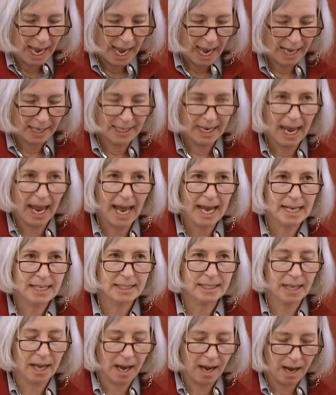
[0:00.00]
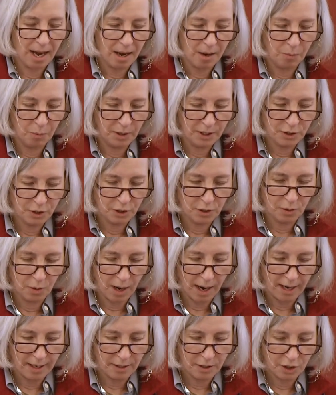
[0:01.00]
And as uh, we do,
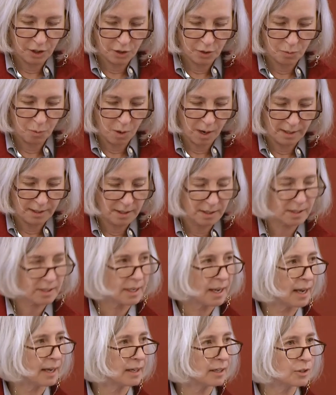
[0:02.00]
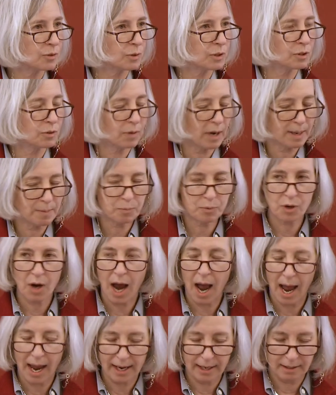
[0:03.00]
I just want to say it's with great
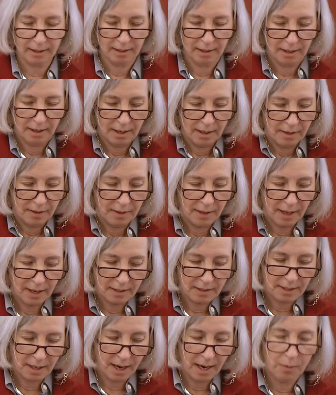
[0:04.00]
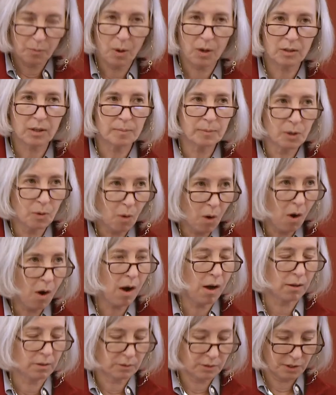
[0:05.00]
pride that I welcome you
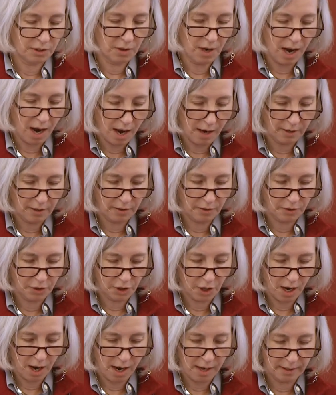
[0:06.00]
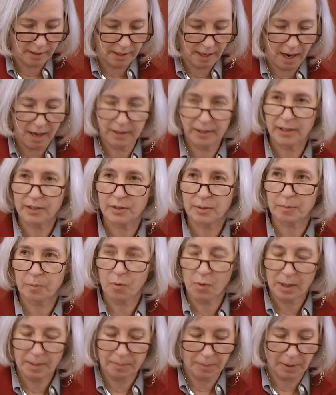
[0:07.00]
all to honor John on his
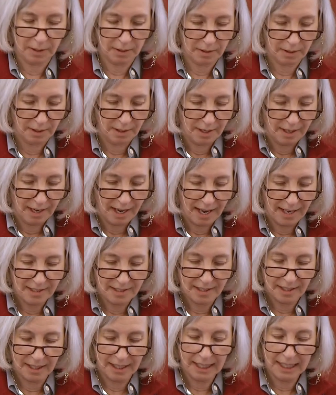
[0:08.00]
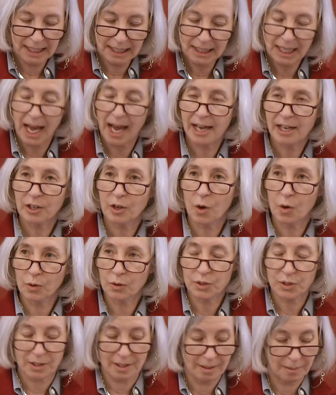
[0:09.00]
appointment as the Eli
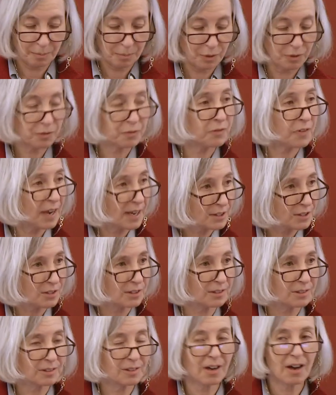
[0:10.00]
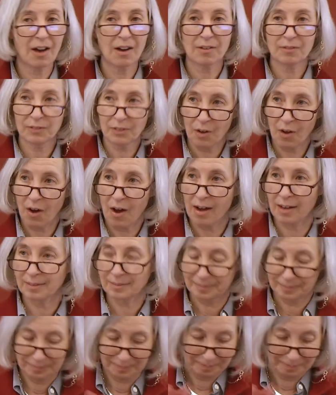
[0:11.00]
Goldston Professor of Law.